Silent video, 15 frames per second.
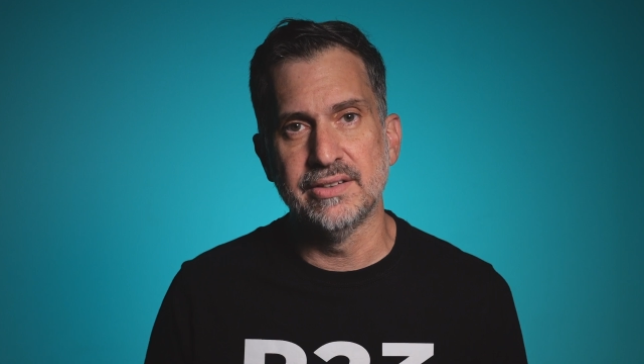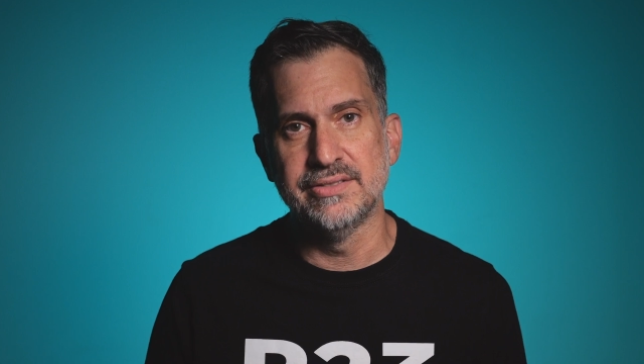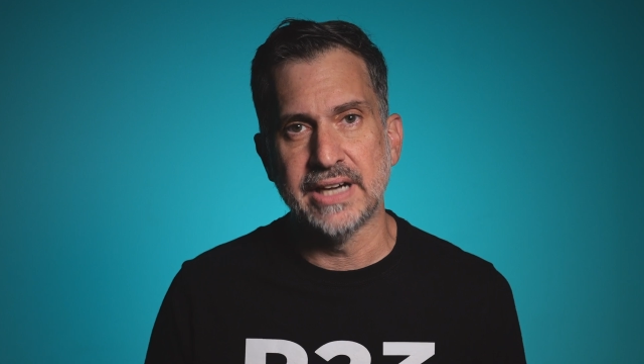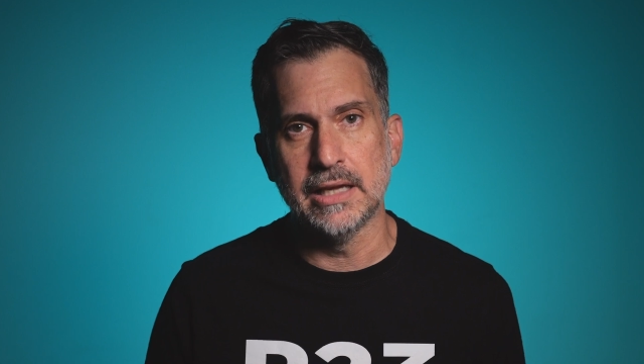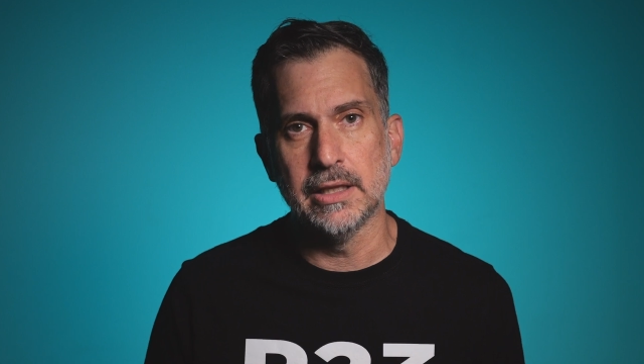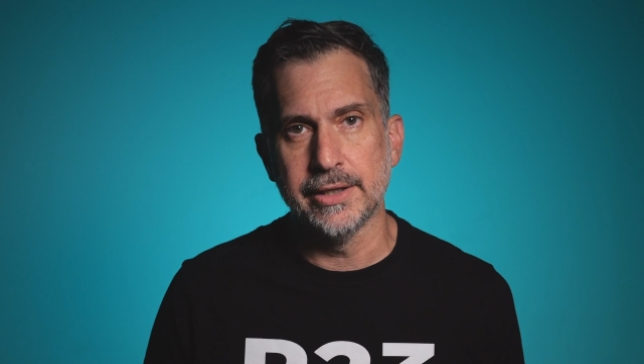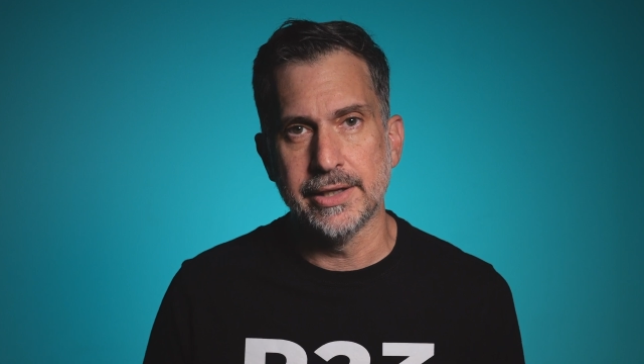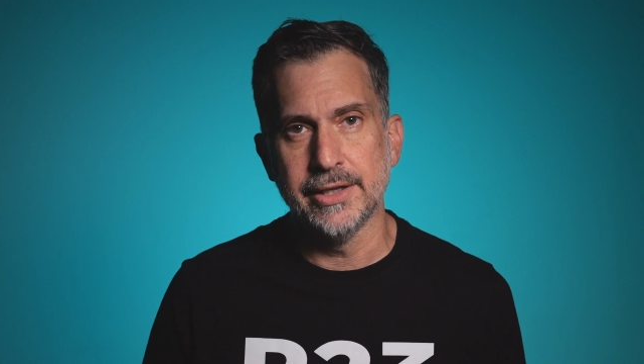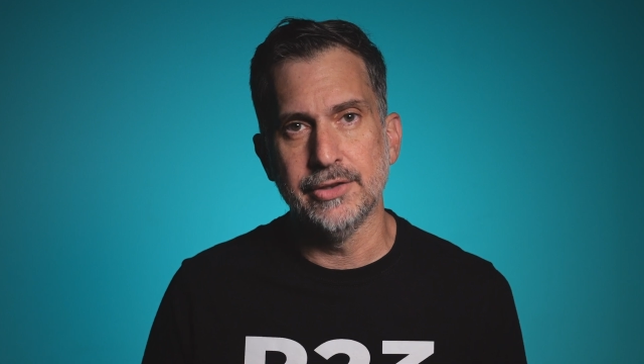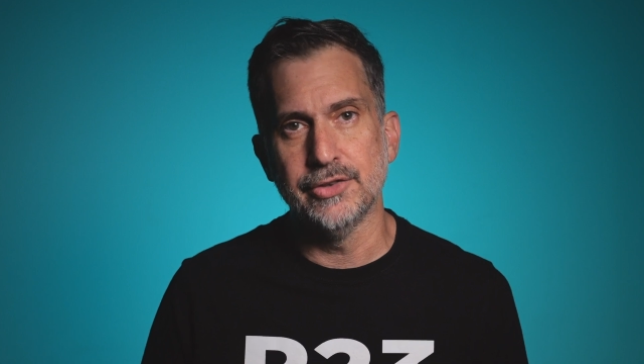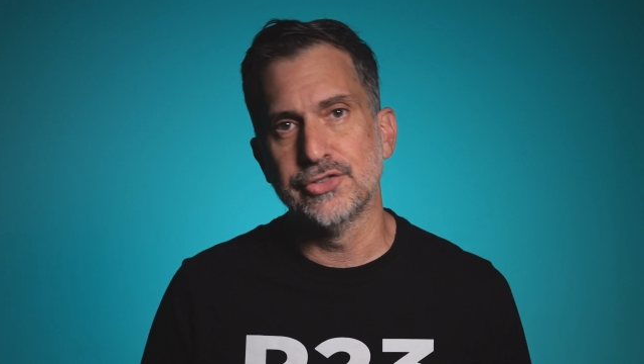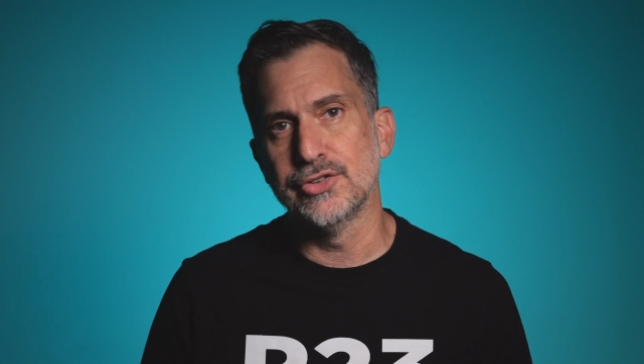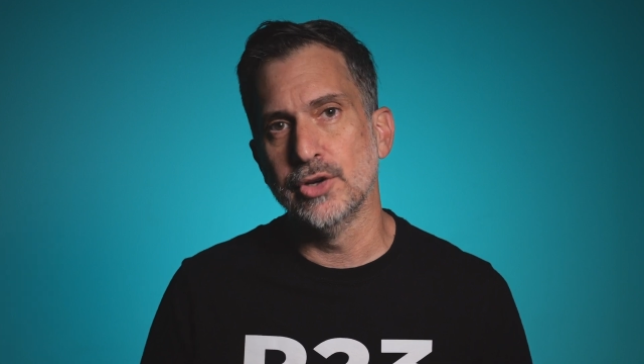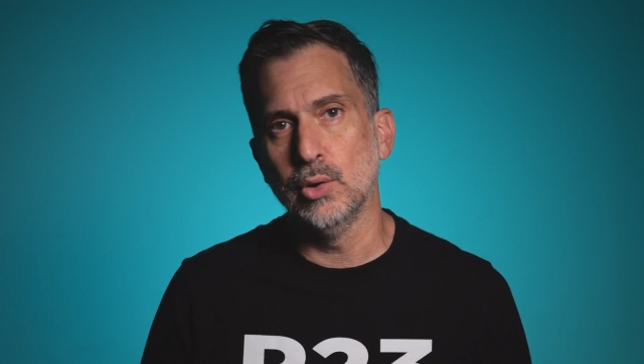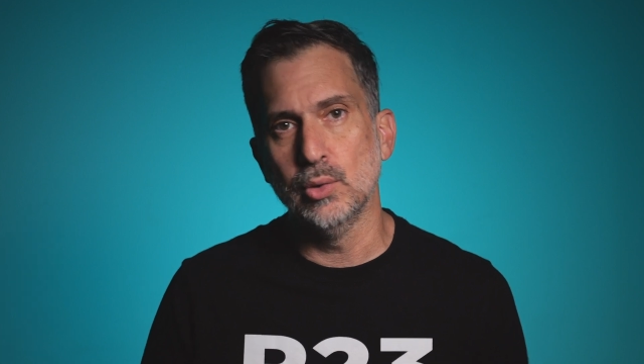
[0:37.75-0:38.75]
to dial it
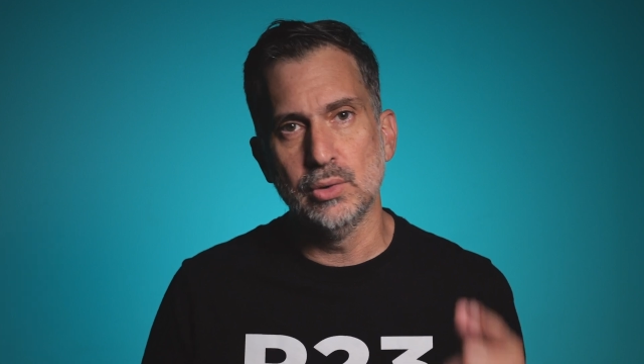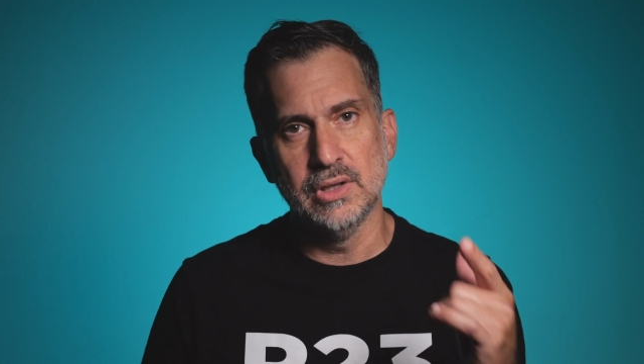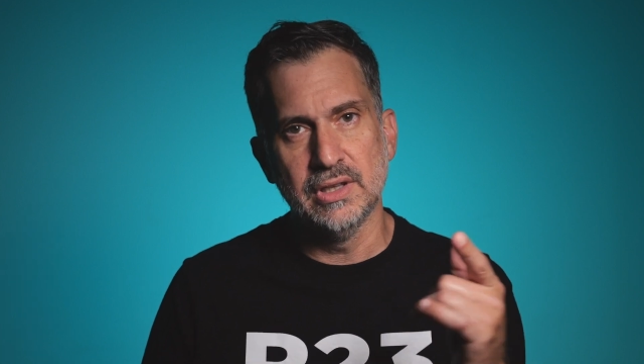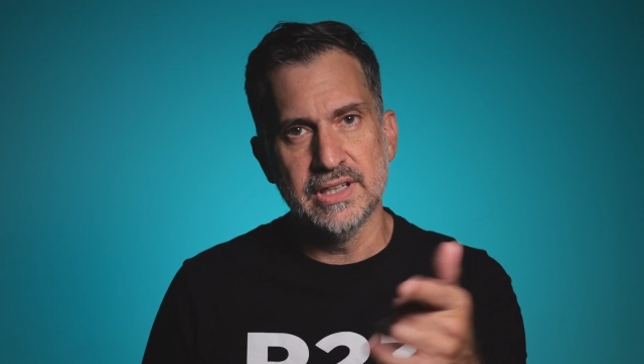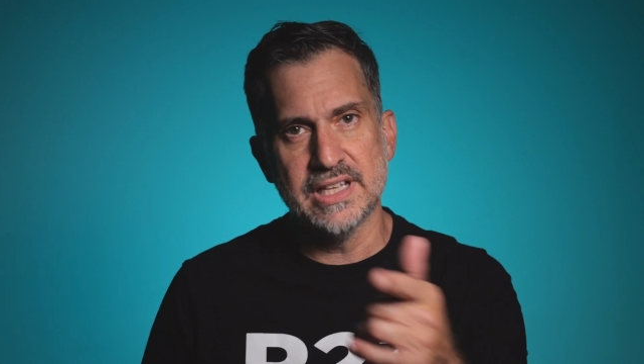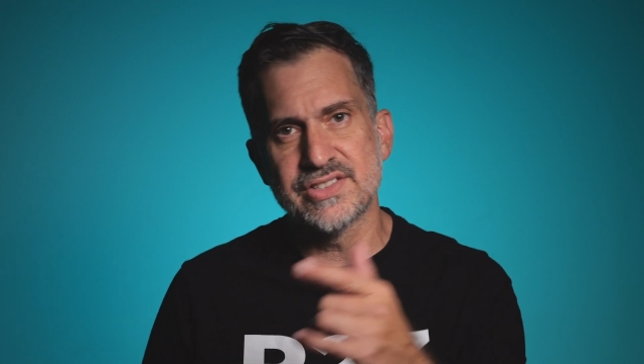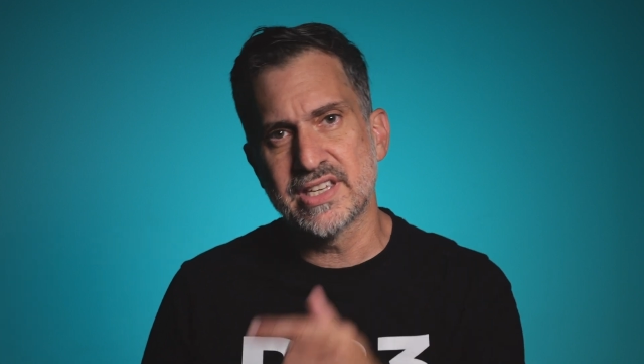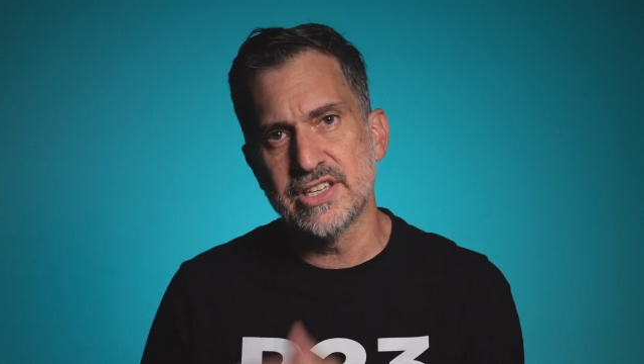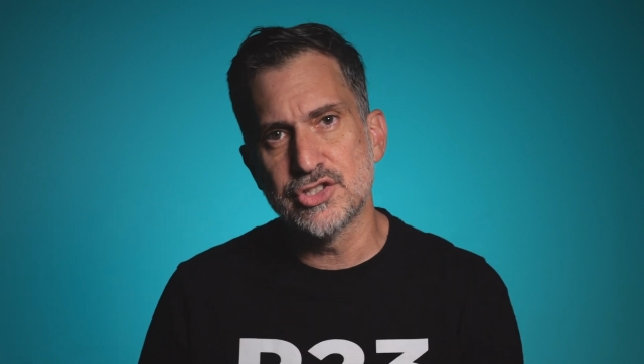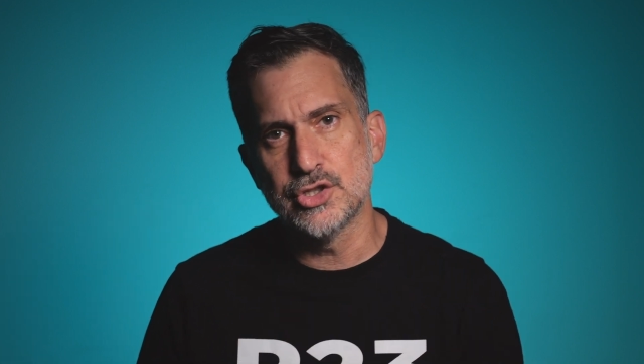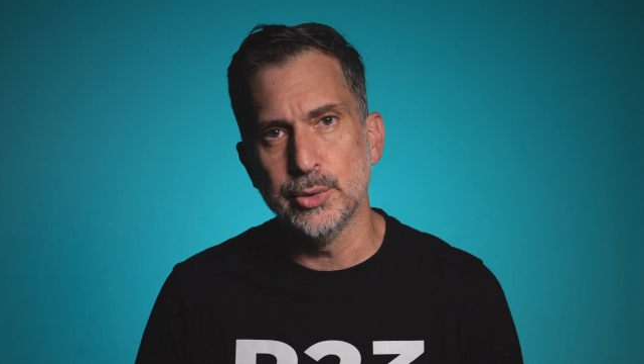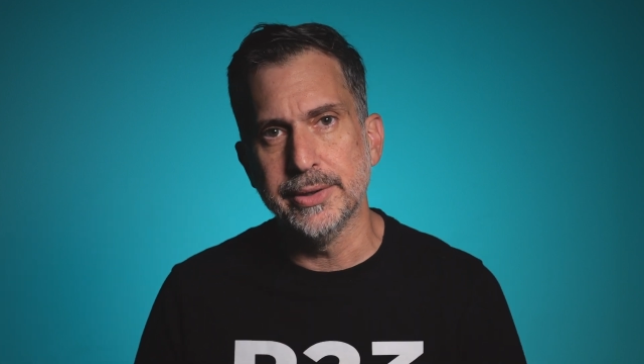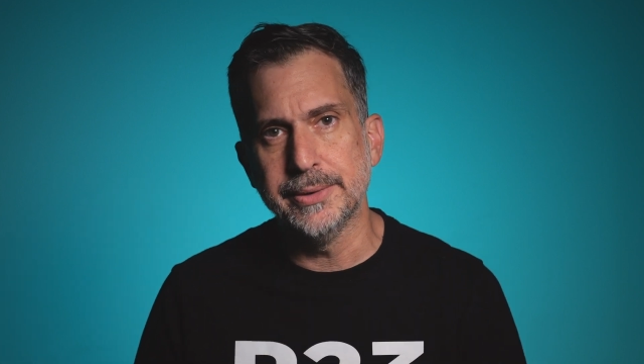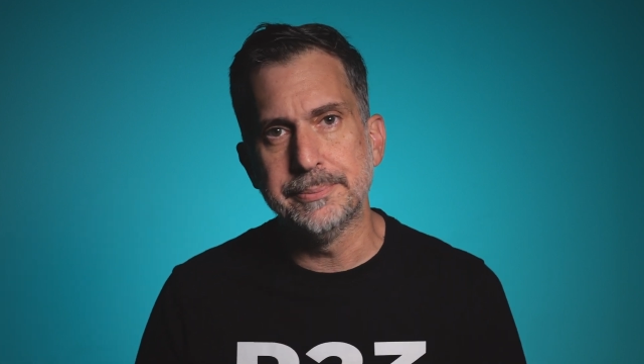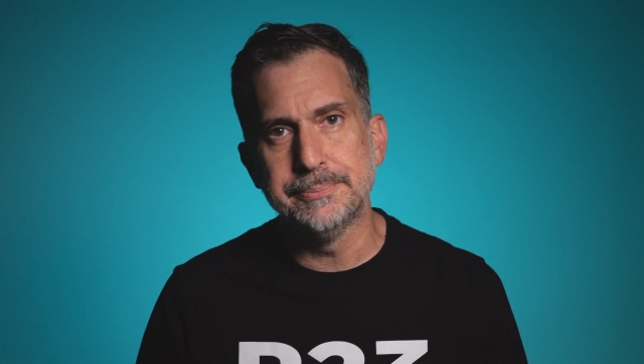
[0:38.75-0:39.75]
in. So let's get to it.